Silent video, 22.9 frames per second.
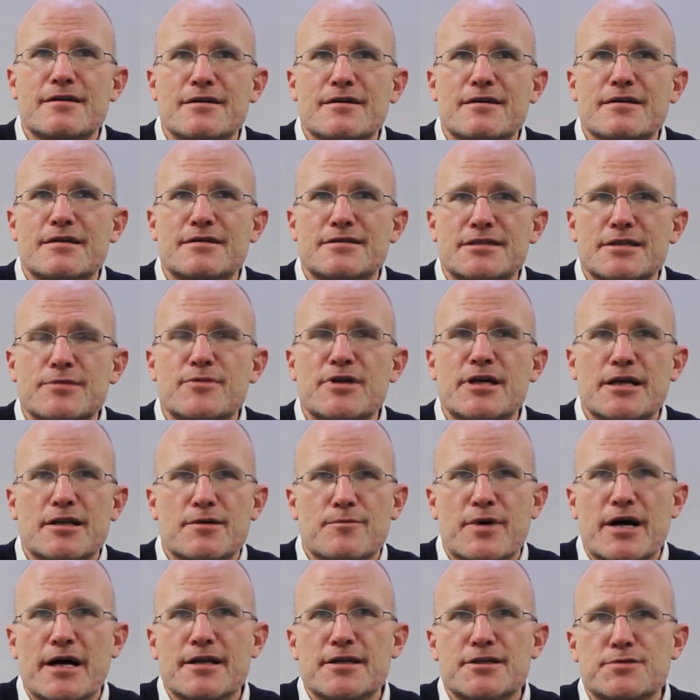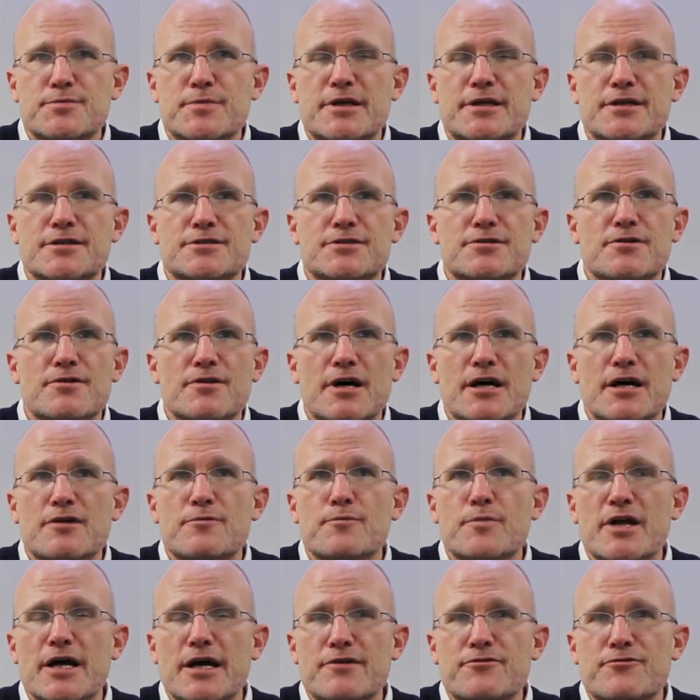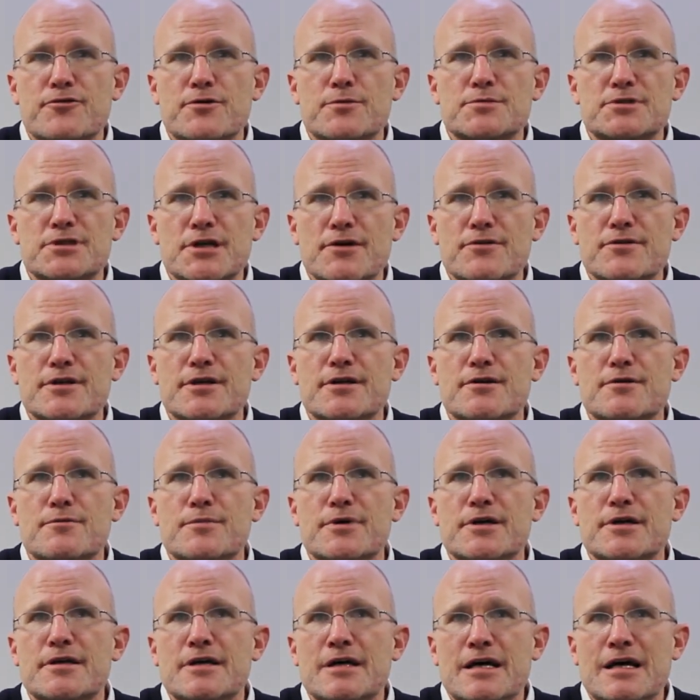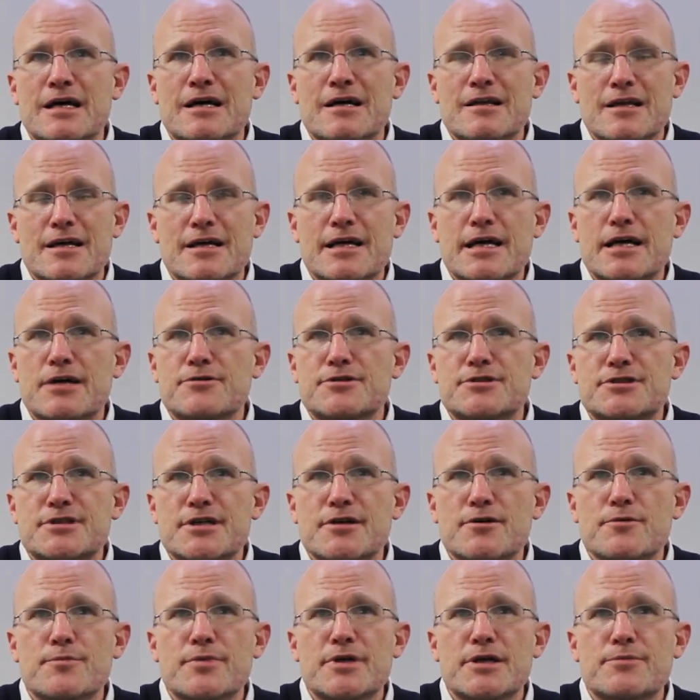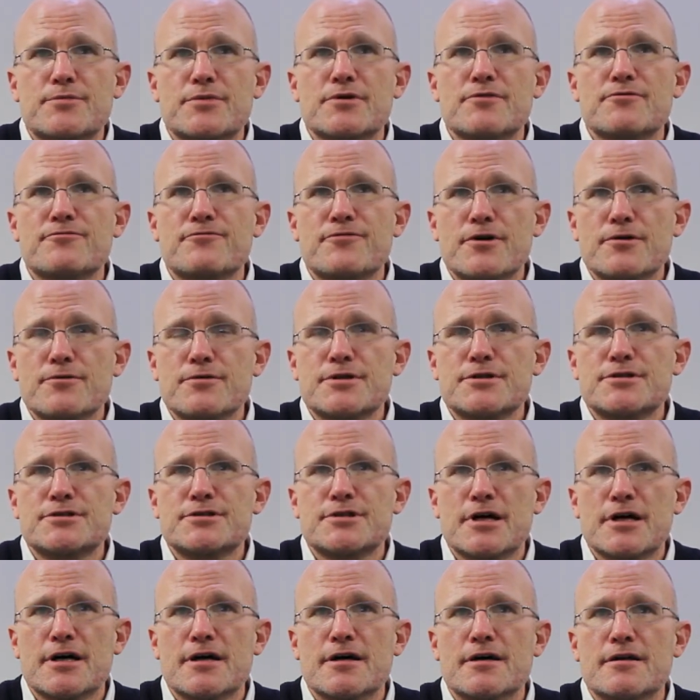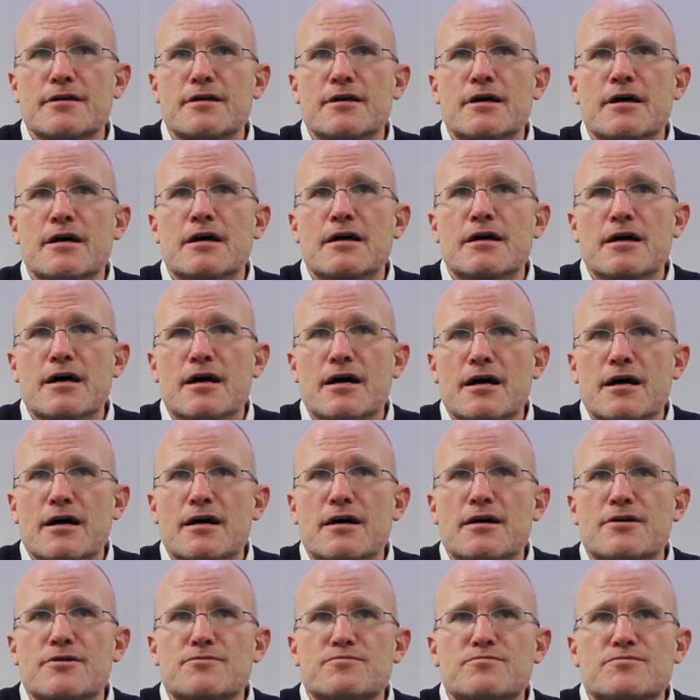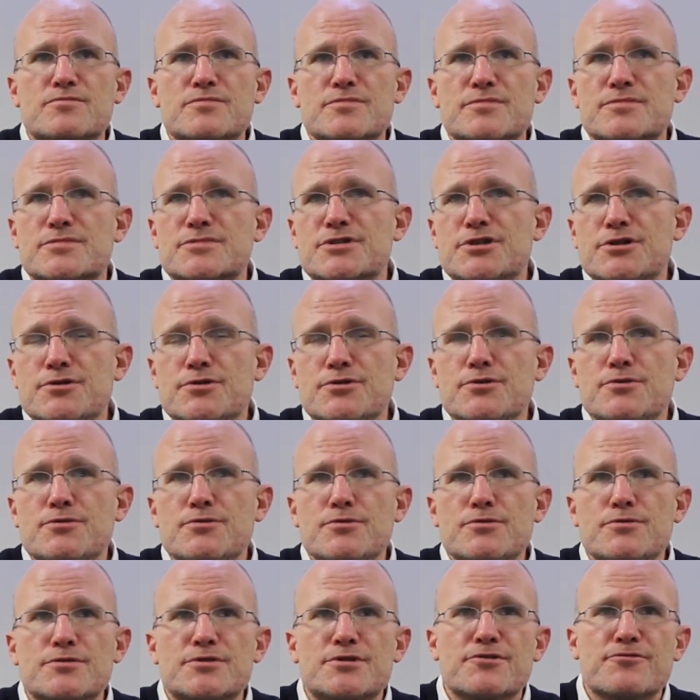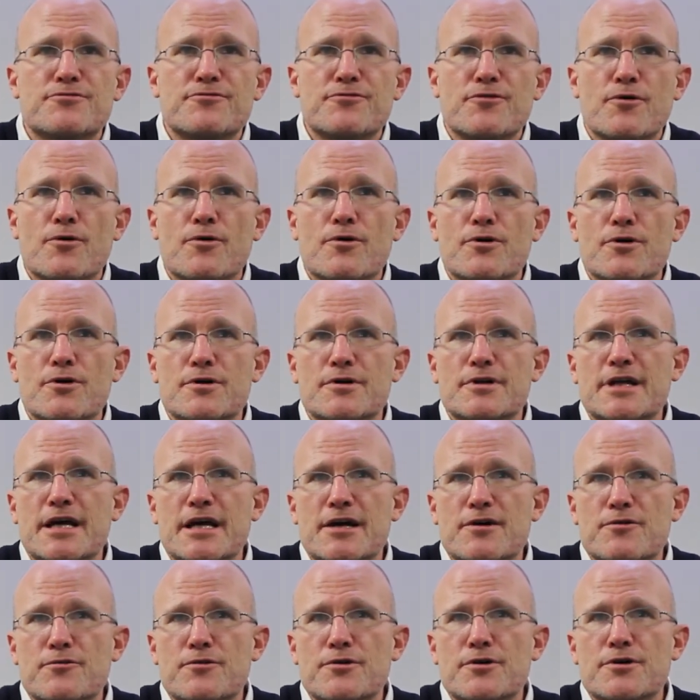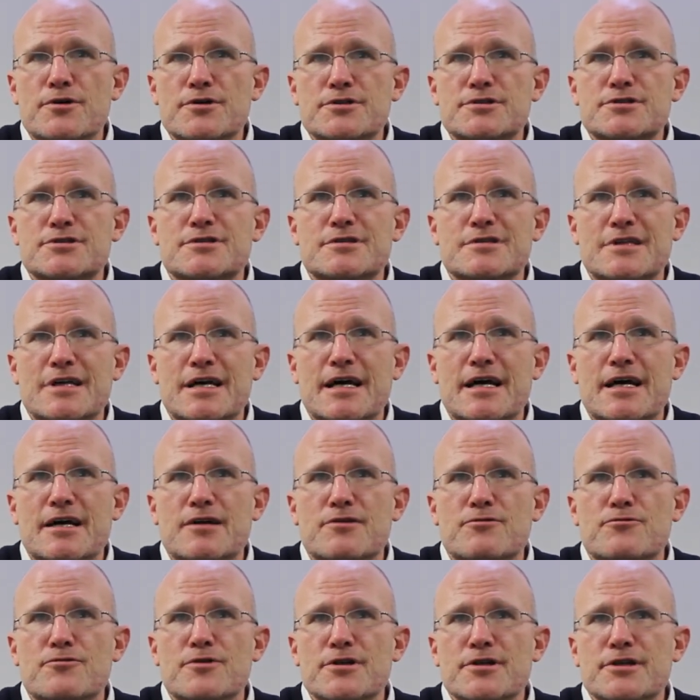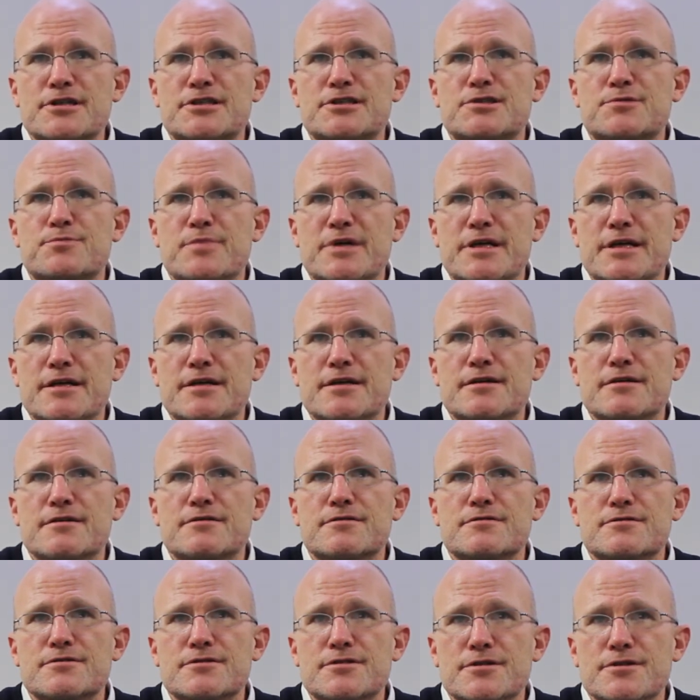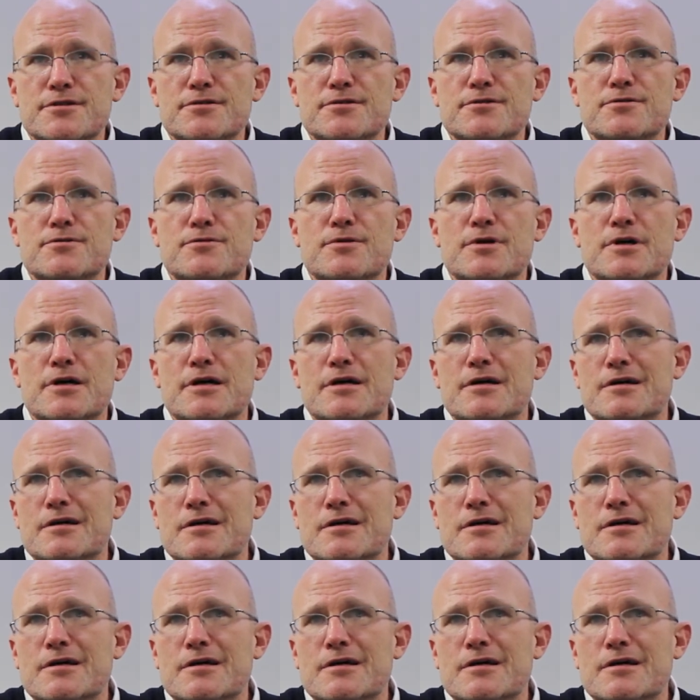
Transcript: intimidated by this because there are a lot of platforms out there, but like I always tell people, focus on 2 to 4 networks that really speak to